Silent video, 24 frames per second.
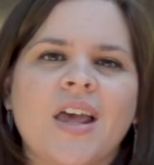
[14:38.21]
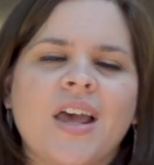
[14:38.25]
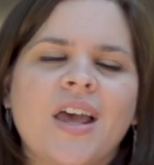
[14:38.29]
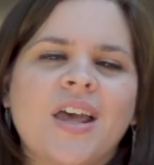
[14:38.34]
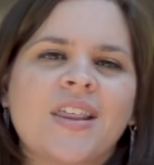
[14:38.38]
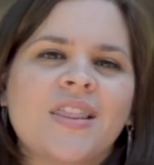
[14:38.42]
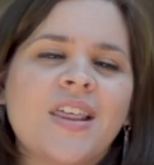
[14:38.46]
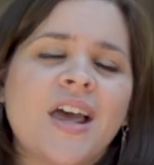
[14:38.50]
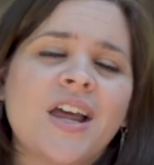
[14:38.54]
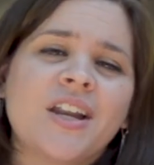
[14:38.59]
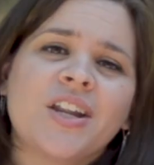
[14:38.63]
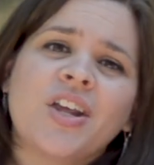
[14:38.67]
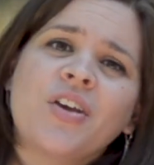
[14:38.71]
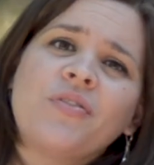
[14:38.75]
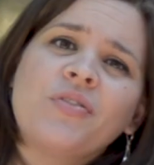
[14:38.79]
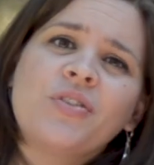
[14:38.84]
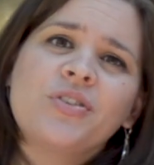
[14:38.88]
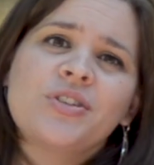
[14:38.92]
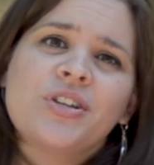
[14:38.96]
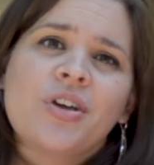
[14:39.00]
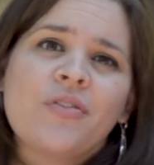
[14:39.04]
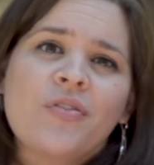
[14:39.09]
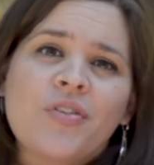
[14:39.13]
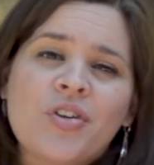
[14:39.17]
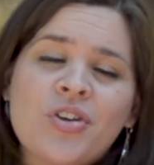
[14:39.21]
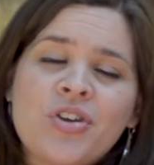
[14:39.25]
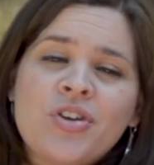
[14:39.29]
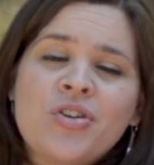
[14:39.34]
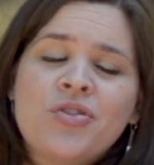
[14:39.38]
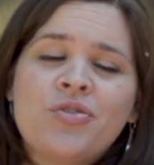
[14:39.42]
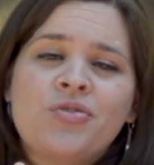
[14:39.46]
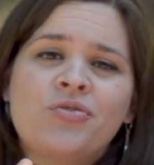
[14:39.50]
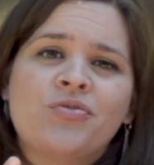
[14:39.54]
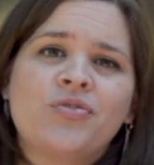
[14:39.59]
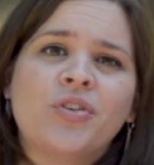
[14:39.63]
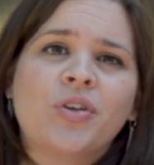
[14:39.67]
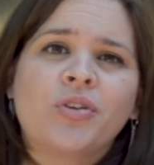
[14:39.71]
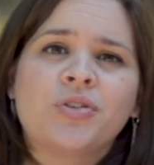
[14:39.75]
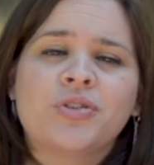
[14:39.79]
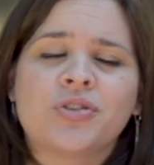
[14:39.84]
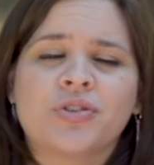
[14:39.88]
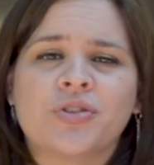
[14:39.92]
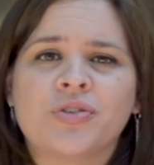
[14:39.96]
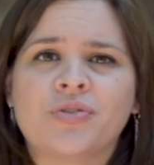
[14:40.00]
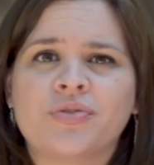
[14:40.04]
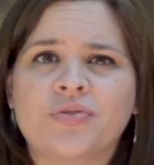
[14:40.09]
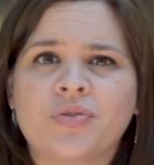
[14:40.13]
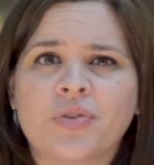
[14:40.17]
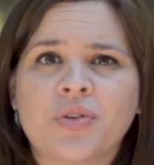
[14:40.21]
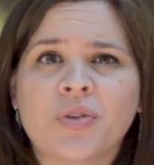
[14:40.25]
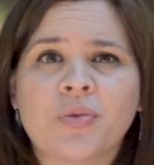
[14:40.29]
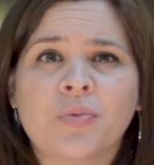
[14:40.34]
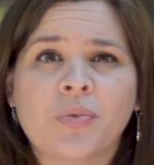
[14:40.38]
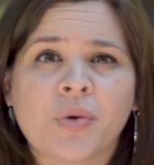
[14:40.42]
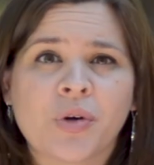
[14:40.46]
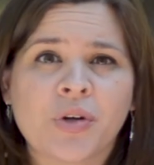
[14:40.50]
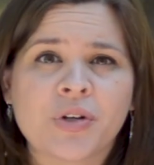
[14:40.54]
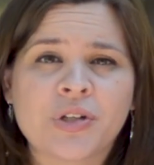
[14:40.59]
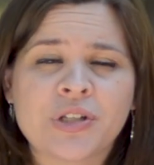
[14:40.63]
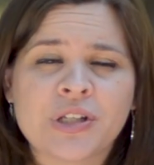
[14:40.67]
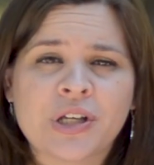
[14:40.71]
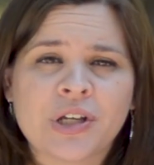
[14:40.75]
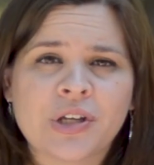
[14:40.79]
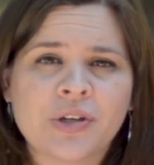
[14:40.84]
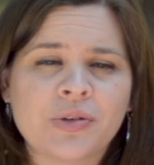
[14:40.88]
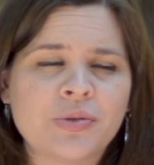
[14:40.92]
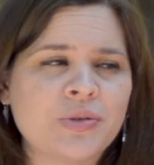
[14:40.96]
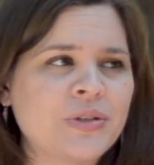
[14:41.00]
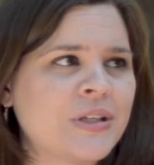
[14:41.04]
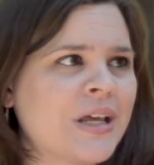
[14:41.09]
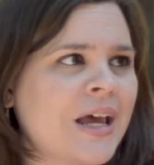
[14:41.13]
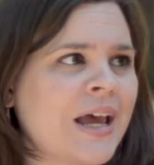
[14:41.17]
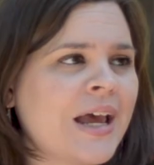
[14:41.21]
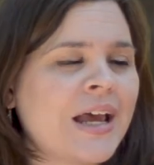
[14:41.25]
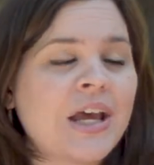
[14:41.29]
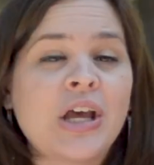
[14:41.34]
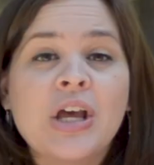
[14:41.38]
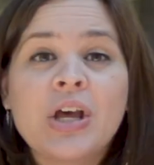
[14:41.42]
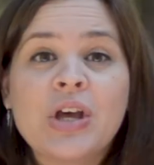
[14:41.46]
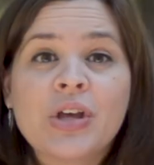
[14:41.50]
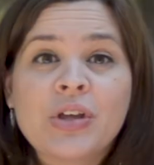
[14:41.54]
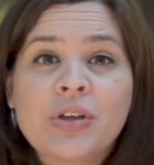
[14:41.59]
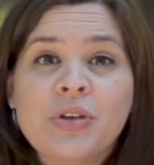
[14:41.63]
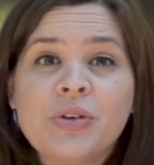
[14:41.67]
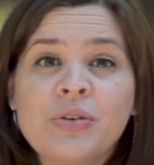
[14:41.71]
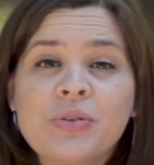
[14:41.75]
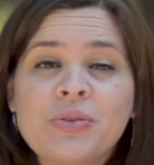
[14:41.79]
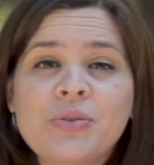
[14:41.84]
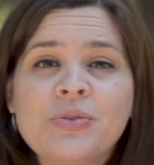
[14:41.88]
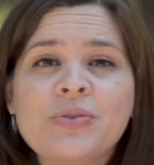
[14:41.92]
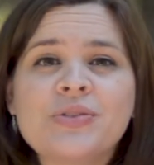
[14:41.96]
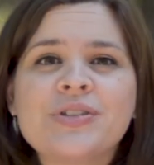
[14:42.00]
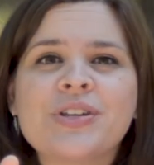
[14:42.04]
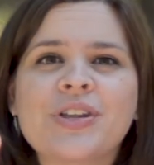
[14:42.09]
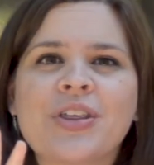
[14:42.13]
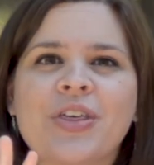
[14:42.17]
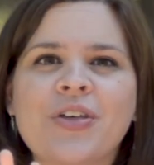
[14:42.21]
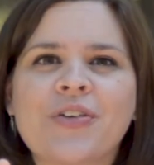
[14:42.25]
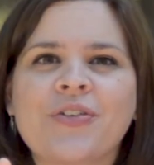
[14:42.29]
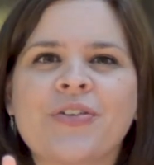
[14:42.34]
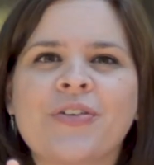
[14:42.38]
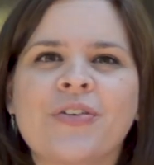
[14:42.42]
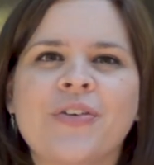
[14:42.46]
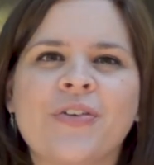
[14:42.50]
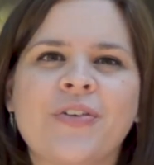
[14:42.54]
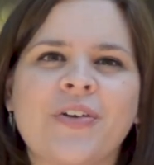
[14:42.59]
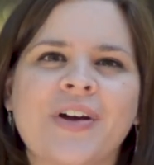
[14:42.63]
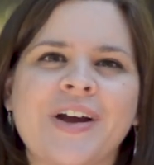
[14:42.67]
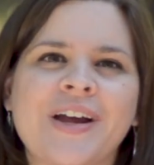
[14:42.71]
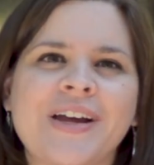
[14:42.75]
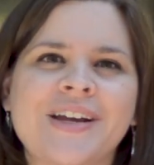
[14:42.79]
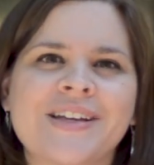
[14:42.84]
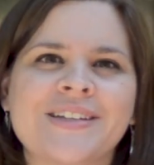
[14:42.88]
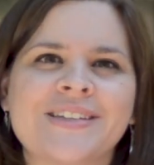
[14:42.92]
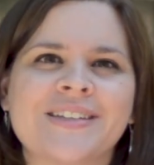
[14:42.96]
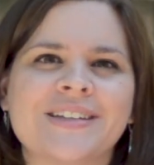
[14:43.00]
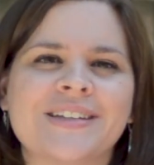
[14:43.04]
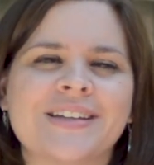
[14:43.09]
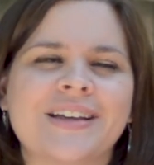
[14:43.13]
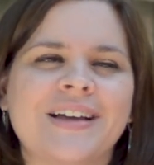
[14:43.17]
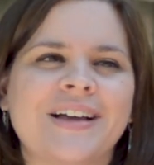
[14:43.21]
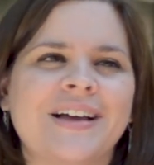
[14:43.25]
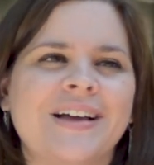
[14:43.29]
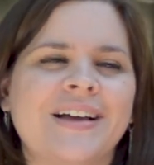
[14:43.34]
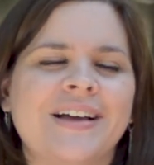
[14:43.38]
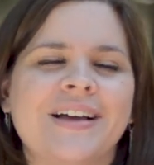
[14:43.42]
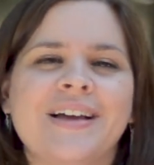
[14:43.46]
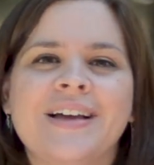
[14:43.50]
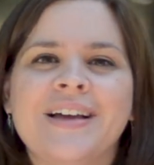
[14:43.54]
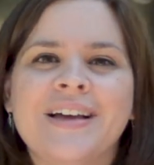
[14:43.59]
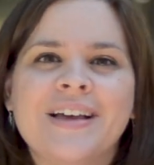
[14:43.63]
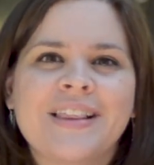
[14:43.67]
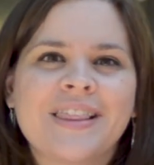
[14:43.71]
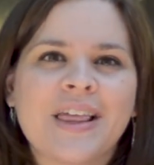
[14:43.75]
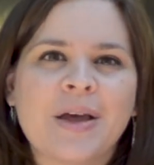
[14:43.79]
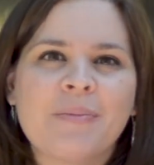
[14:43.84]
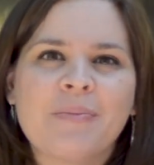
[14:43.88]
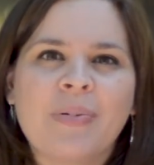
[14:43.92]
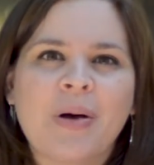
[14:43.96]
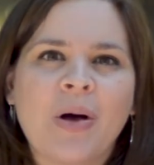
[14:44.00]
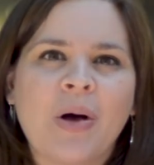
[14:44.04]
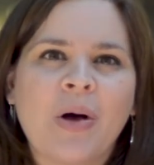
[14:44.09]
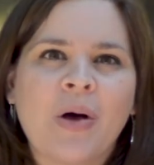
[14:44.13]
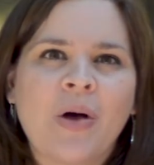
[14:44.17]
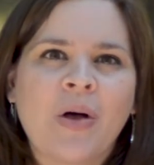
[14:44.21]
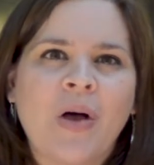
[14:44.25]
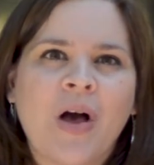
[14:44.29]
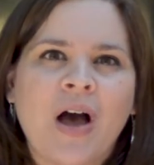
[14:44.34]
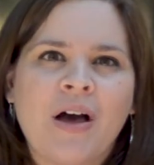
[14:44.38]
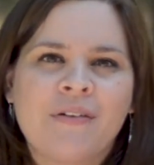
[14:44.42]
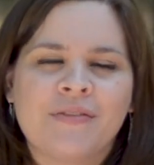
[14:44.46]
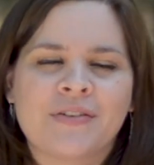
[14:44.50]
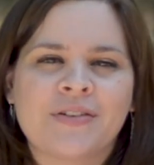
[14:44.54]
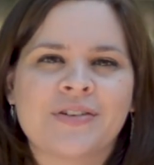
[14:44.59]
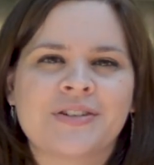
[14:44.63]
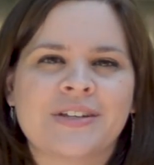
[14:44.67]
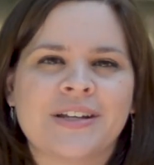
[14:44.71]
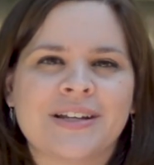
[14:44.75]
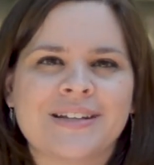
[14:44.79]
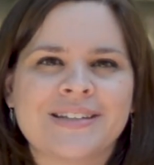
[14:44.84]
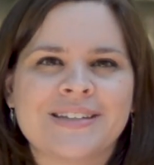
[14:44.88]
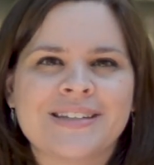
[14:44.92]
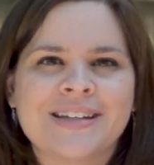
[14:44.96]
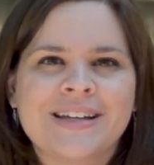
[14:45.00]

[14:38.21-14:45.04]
Then give yourself a new filter for the words that you say. Use the phrase that Paul offers us.